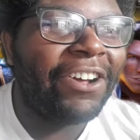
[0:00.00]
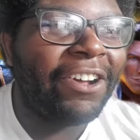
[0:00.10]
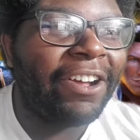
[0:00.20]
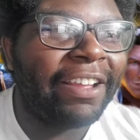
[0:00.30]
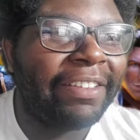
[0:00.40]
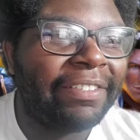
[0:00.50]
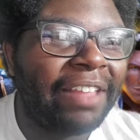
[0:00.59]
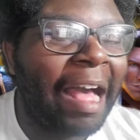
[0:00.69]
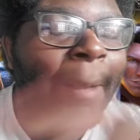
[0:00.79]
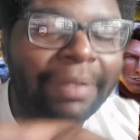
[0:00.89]
on
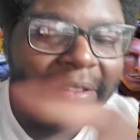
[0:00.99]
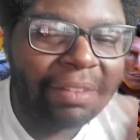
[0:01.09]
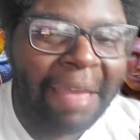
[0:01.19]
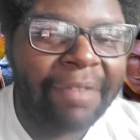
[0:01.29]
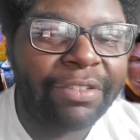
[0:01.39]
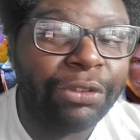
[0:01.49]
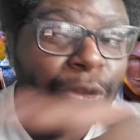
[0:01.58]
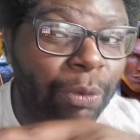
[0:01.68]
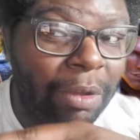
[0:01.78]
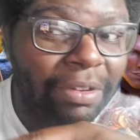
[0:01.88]
opposite of the map, so
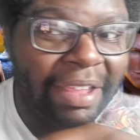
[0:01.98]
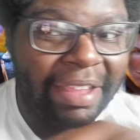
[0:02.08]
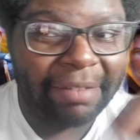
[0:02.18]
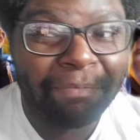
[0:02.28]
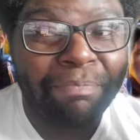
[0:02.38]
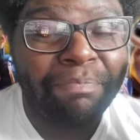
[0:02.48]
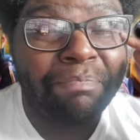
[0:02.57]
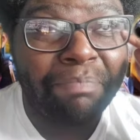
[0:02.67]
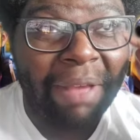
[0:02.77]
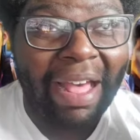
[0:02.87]
duo lane
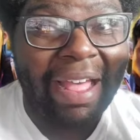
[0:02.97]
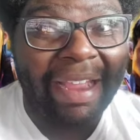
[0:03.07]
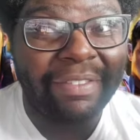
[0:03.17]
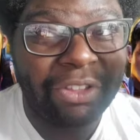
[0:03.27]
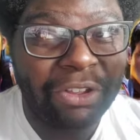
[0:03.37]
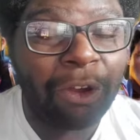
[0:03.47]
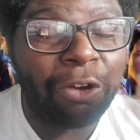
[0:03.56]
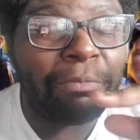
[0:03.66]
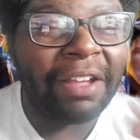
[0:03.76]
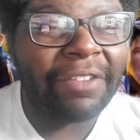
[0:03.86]
behind the
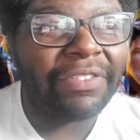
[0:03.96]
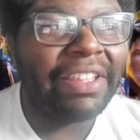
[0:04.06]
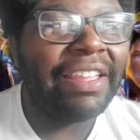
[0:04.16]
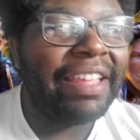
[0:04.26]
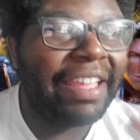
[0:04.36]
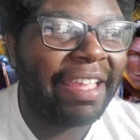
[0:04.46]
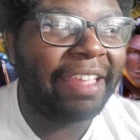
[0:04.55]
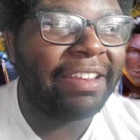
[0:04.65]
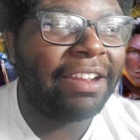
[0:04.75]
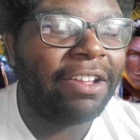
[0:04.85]
gold buff,
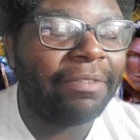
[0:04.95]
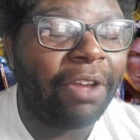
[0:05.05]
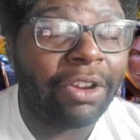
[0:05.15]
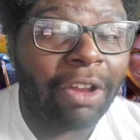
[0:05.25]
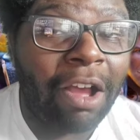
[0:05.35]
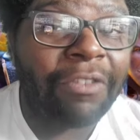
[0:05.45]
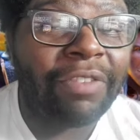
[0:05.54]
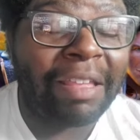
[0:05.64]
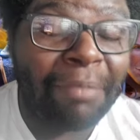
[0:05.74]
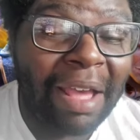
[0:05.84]
and um, on
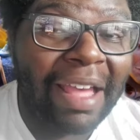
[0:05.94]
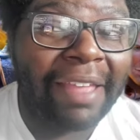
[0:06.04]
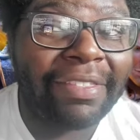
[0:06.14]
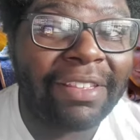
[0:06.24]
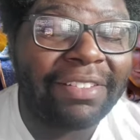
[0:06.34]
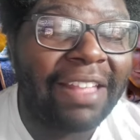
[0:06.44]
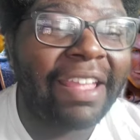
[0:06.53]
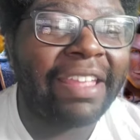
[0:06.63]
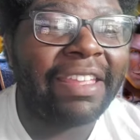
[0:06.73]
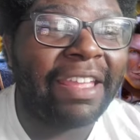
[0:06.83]
off lane behind the
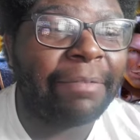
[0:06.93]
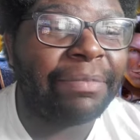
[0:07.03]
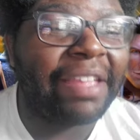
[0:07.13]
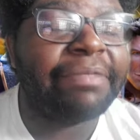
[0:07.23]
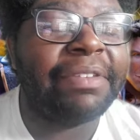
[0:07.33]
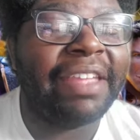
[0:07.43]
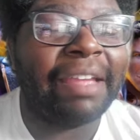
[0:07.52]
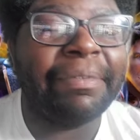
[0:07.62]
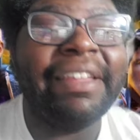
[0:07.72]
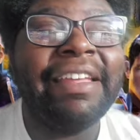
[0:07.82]
cyan camp, the XP
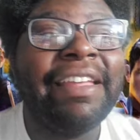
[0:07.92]
camp.